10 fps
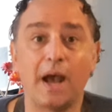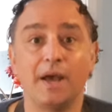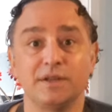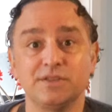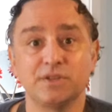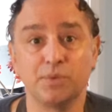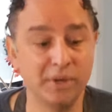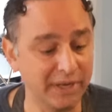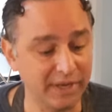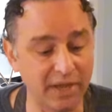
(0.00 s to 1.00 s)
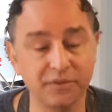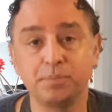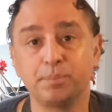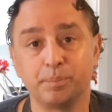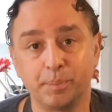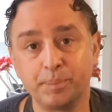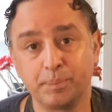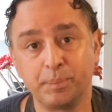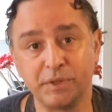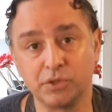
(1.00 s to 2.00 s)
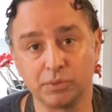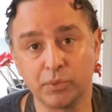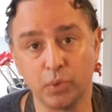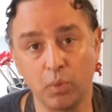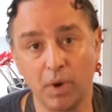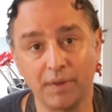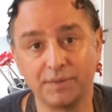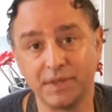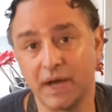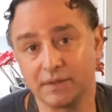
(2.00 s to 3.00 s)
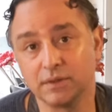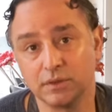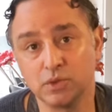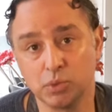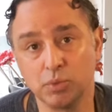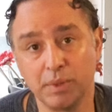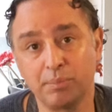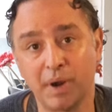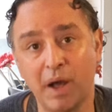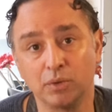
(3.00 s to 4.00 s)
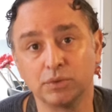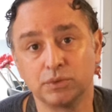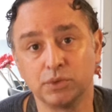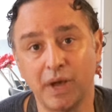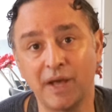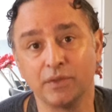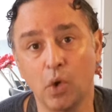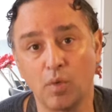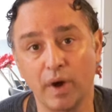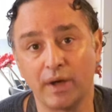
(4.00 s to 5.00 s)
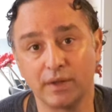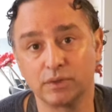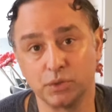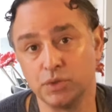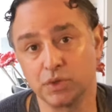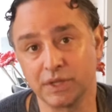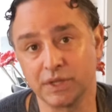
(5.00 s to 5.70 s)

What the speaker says: And it's a really nice piece of cookware that you will be proud to hand over to your